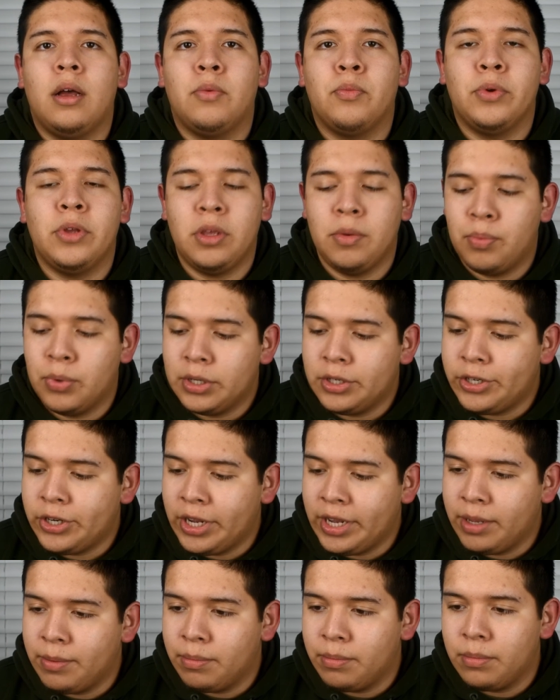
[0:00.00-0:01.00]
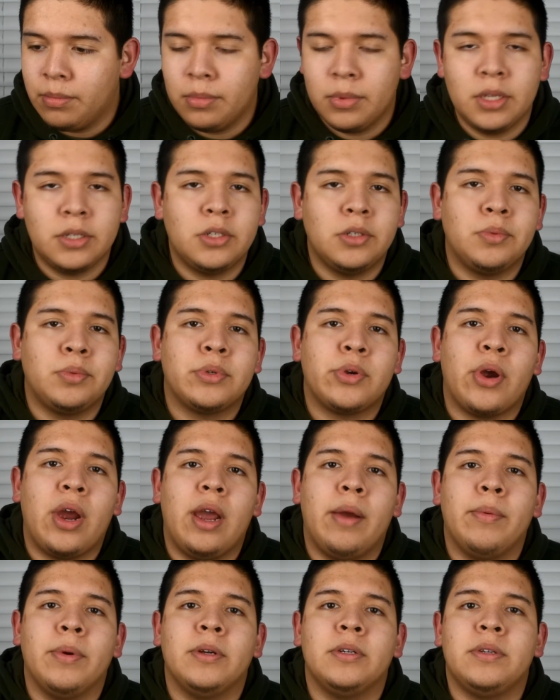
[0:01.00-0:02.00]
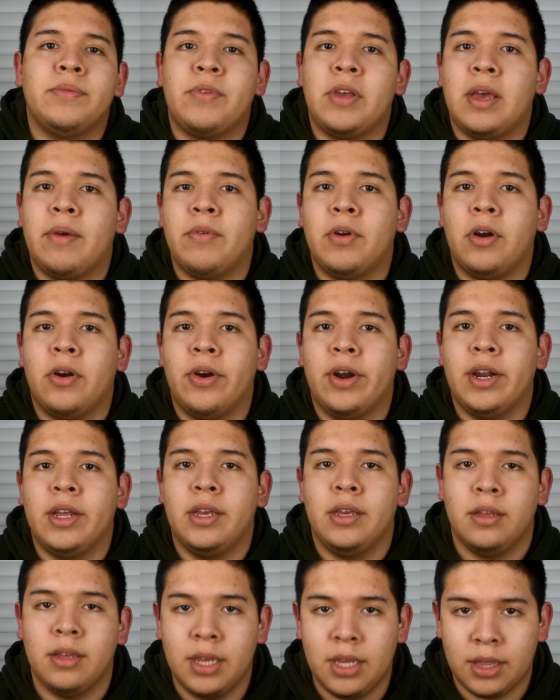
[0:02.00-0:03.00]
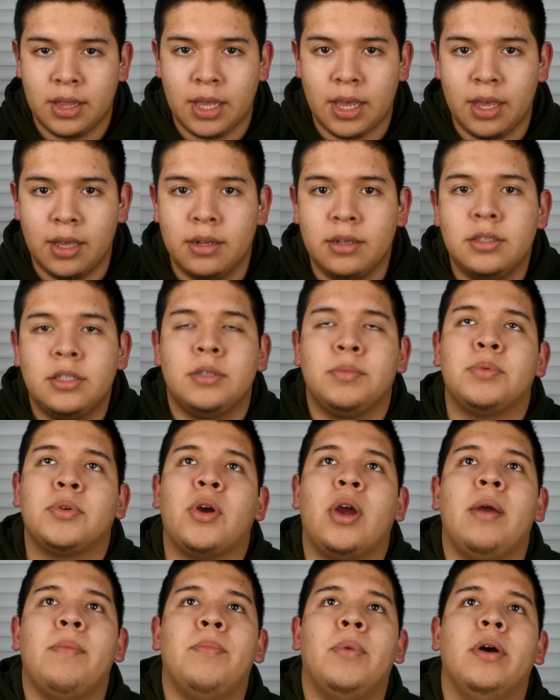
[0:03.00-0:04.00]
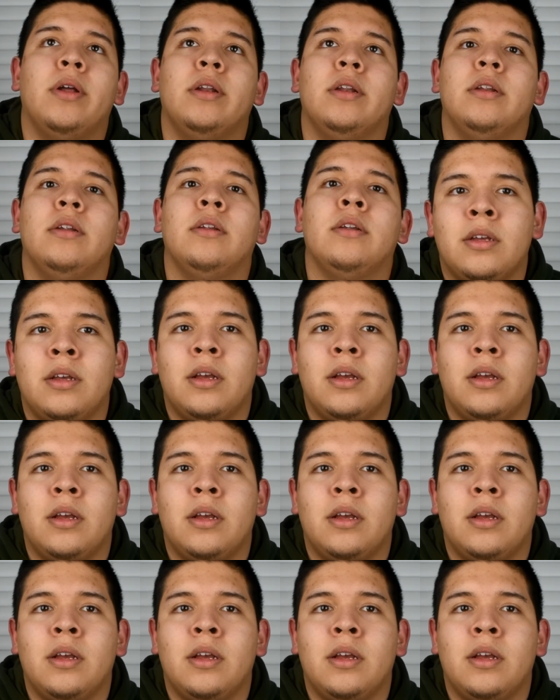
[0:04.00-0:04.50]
Really appreciate the subscribers. If you haven't already, hit that subscribe button.